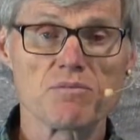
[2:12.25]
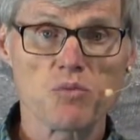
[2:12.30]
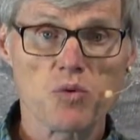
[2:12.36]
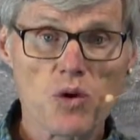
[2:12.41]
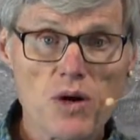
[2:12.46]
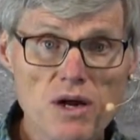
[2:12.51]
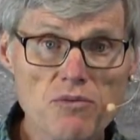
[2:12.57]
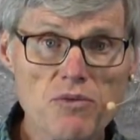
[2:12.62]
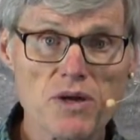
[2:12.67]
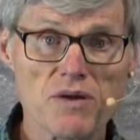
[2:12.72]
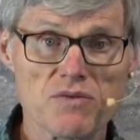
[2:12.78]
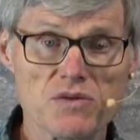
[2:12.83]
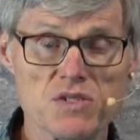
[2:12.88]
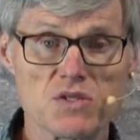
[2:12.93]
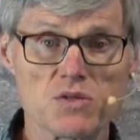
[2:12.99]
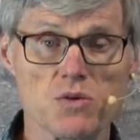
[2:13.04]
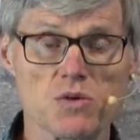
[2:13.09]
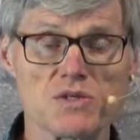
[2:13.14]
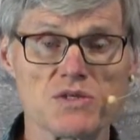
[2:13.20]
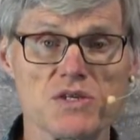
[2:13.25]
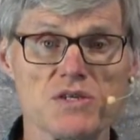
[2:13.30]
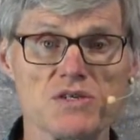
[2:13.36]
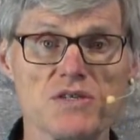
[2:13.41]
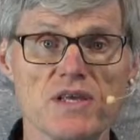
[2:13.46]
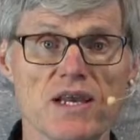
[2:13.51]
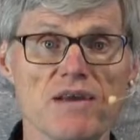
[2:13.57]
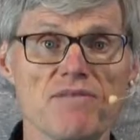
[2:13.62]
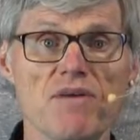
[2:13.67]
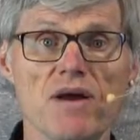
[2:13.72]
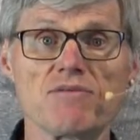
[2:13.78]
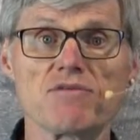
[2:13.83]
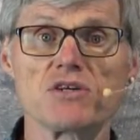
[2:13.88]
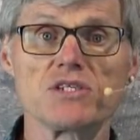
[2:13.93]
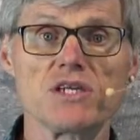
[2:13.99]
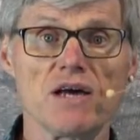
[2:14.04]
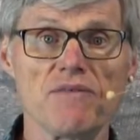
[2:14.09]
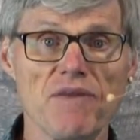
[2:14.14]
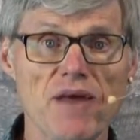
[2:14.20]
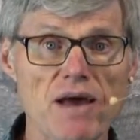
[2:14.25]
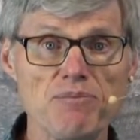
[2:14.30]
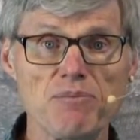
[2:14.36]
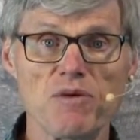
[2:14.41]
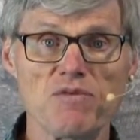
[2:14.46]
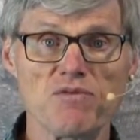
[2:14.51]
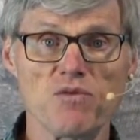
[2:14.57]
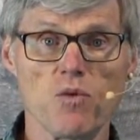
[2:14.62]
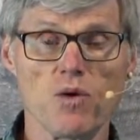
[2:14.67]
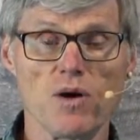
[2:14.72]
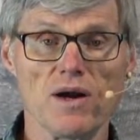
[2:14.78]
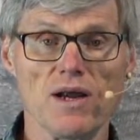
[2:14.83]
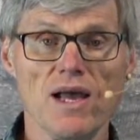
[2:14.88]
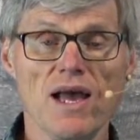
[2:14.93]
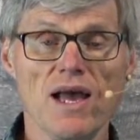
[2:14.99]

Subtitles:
prayer resources than have ever done that before.